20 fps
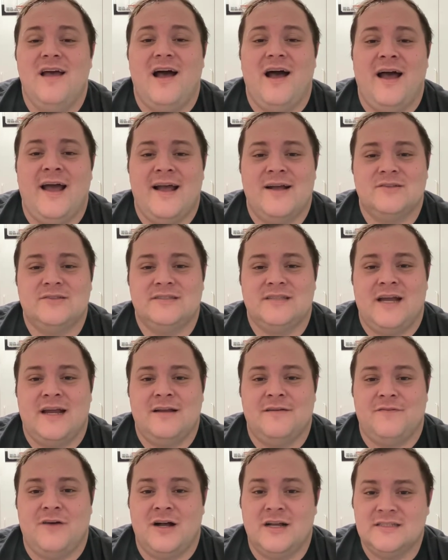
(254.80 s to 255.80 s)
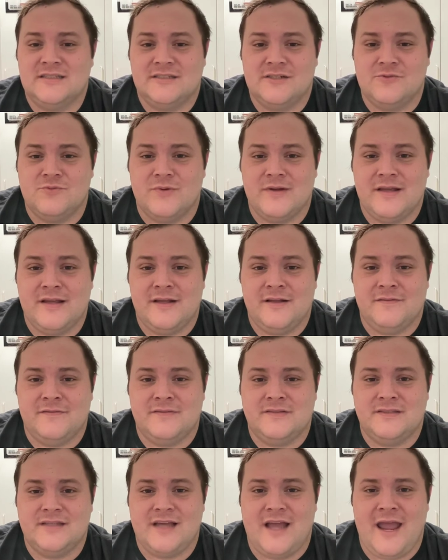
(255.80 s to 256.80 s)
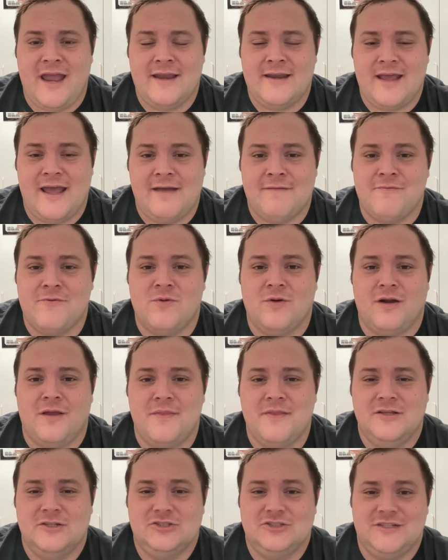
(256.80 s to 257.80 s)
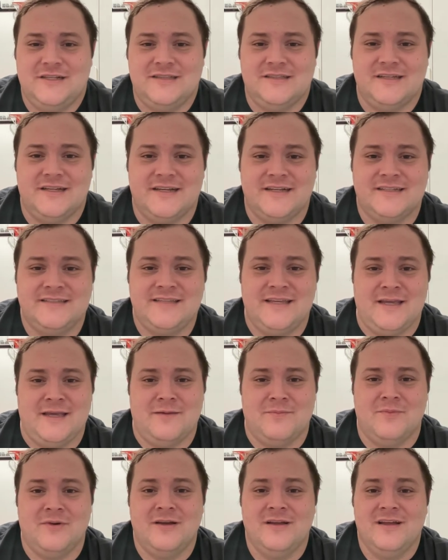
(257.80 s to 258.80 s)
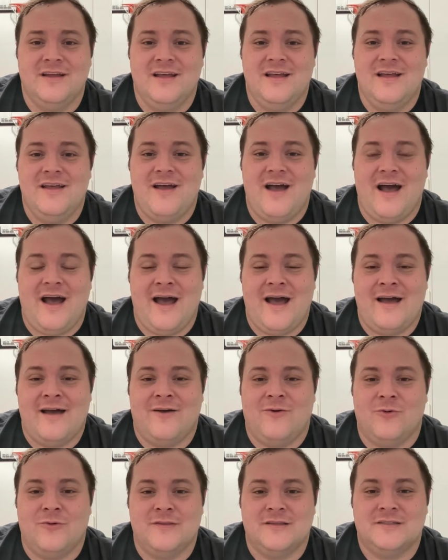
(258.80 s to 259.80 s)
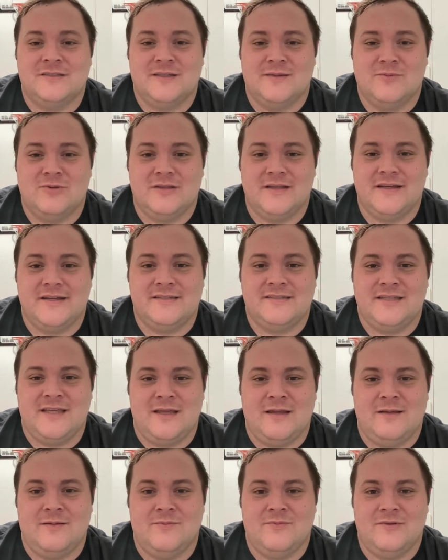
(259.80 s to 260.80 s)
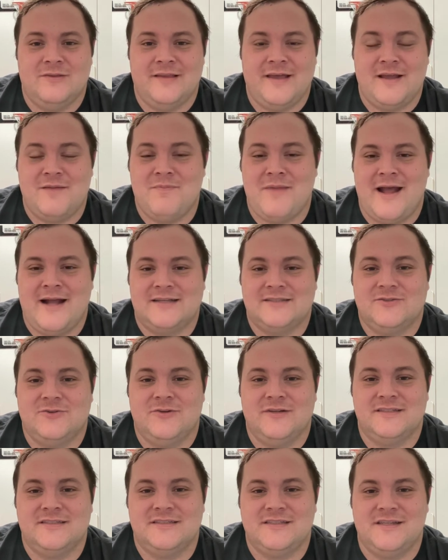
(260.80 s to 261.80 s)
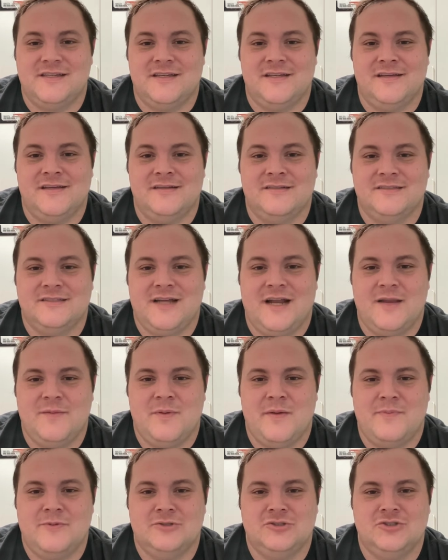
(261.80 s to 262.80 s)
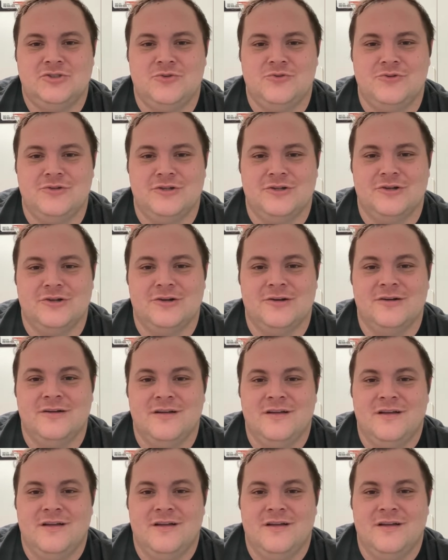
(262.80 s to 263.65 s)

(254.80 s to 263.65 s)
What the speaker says: outside of Austin Reeves and everyone on the G League team or the Summer League team, like Max Christie, Scottie Pippen Jr.,